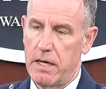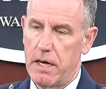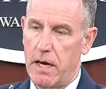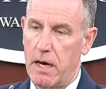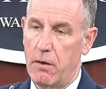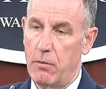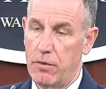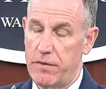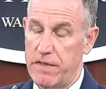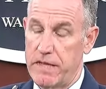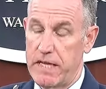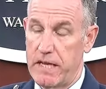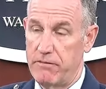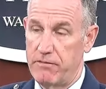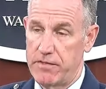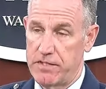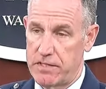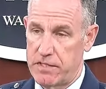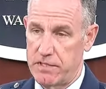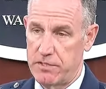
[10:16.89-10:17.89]
uh, with the
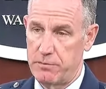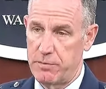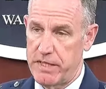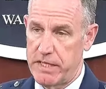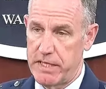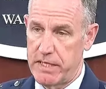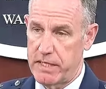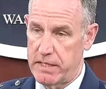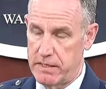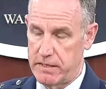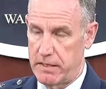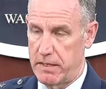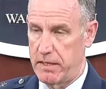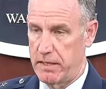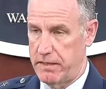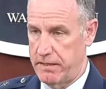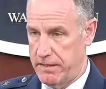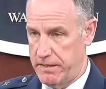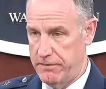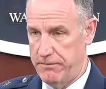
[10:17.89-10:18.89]
emphasis being
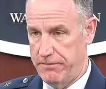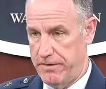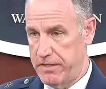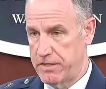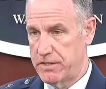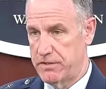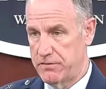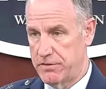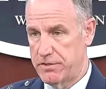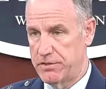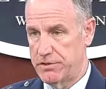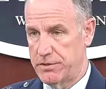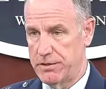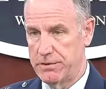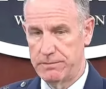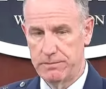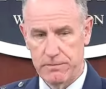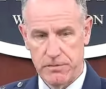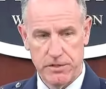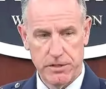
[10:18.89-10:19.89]
the defense of
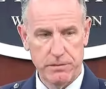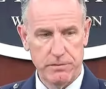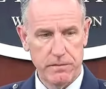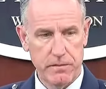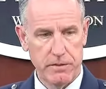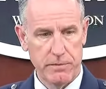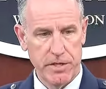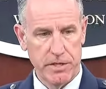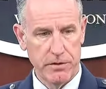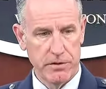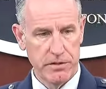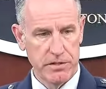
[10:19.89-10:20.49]
Israel. So let me go to